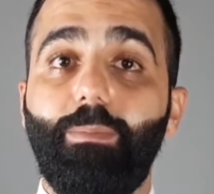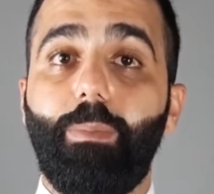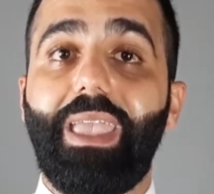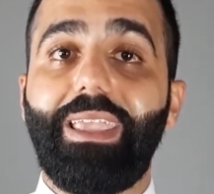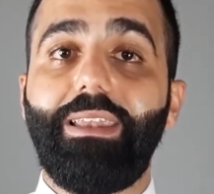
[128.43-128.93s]

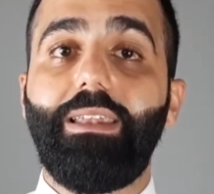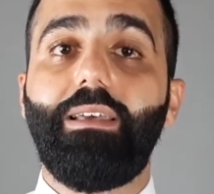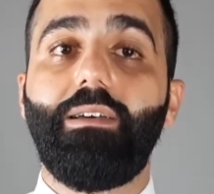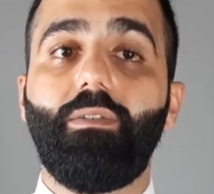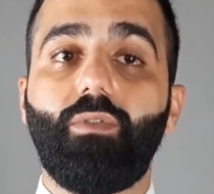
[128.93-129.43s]
main
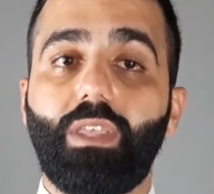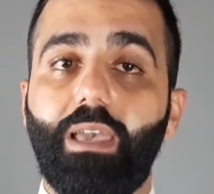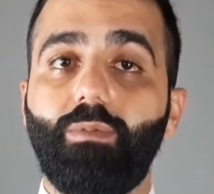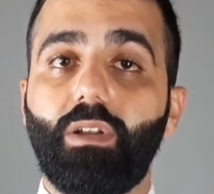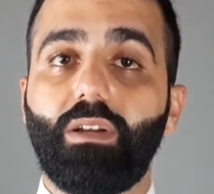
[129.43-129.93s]

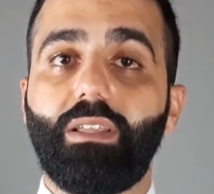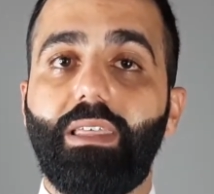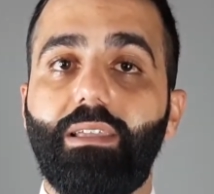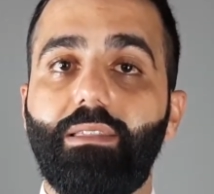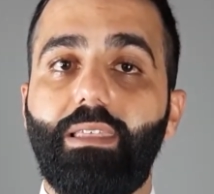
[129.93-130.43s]

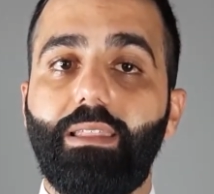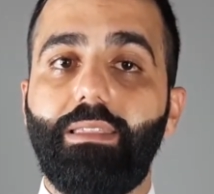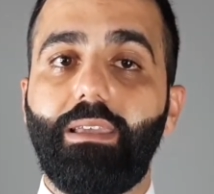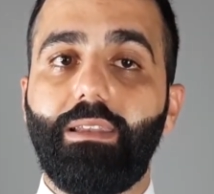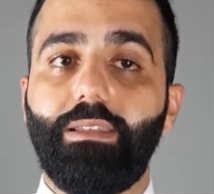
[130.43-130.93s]
vocabulary that
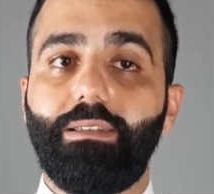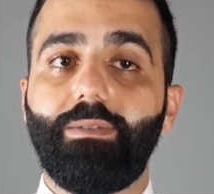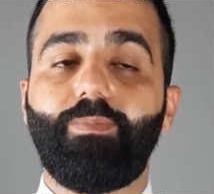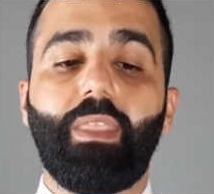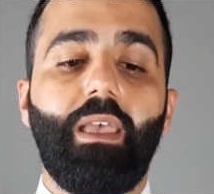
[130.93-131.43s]
they need.
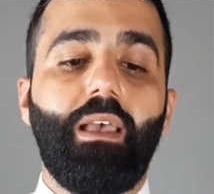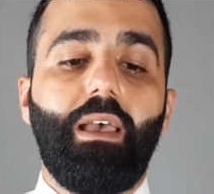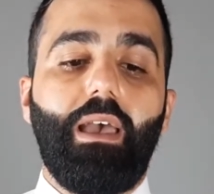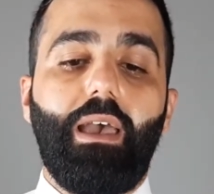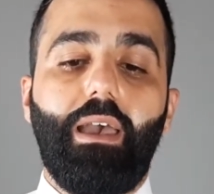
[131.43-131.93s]

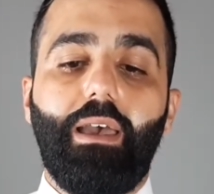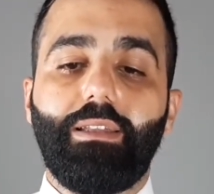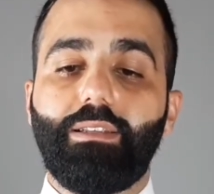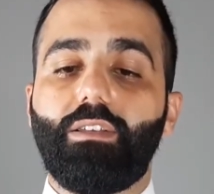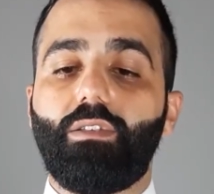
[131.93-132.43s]

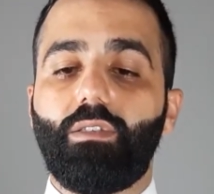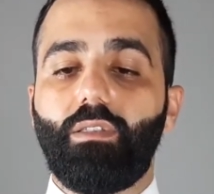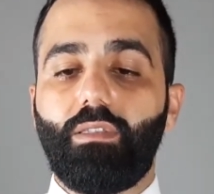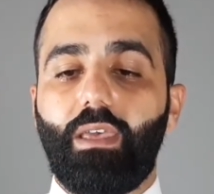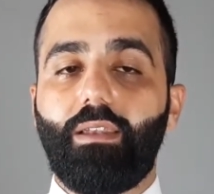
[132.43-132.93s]
And
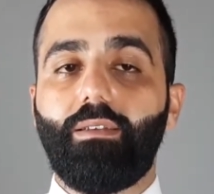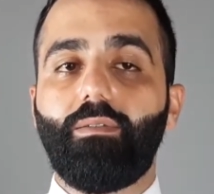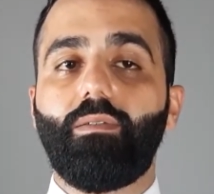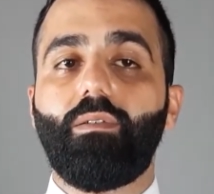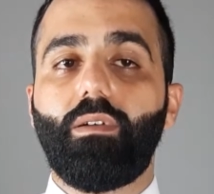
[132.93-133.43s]
then
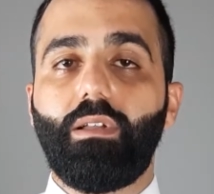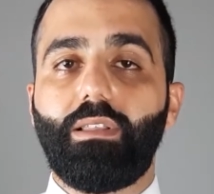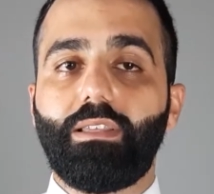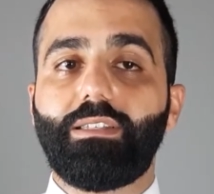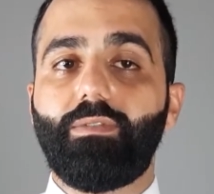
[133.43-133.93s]

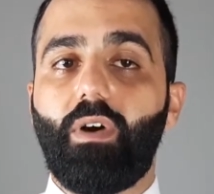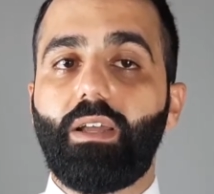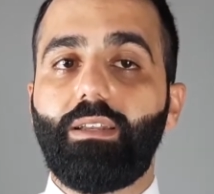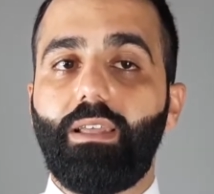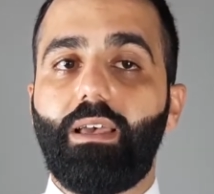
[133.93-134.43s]
it is
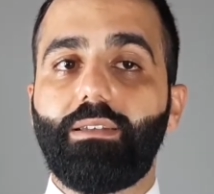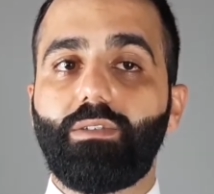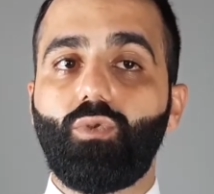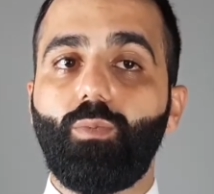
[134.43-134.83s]
divided as 2